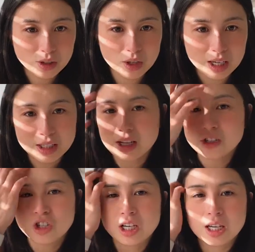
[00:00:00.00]
my
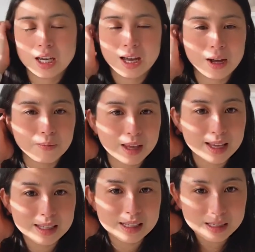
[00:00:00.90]
students, she
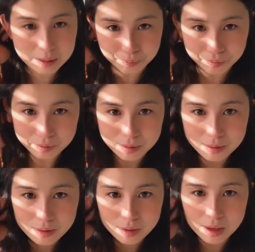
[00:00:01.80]
is
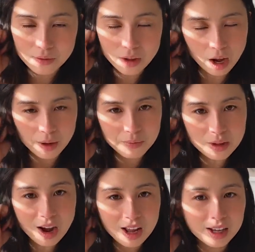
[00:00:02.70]

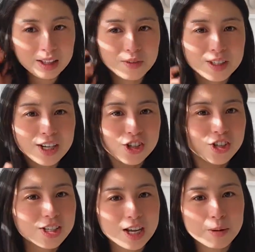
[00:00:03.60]
not an
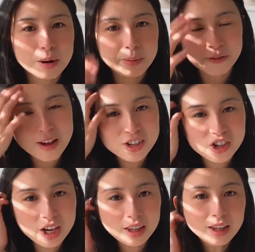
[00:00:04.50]
invitation designer by
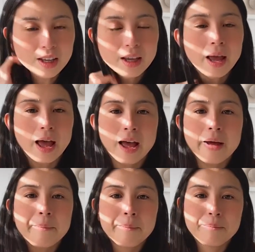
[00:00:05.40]
profession,
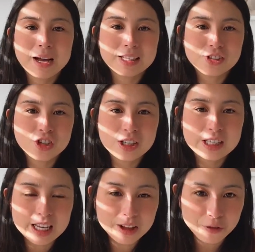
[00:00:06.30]
but she
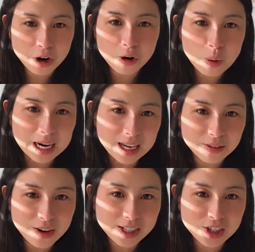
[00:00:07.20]
did it for her wedding
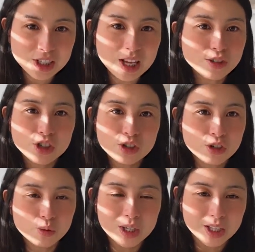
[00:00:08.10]
invites herself. She
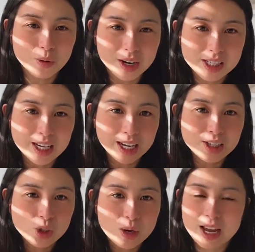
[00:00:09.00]
just really wanted to get
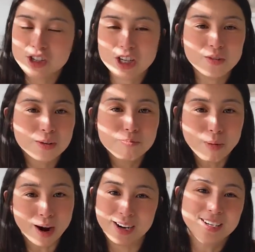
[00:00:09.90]
into it, and she even
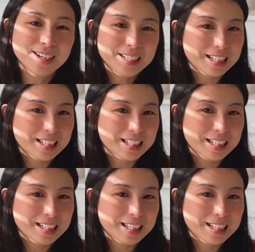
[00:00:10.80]
bought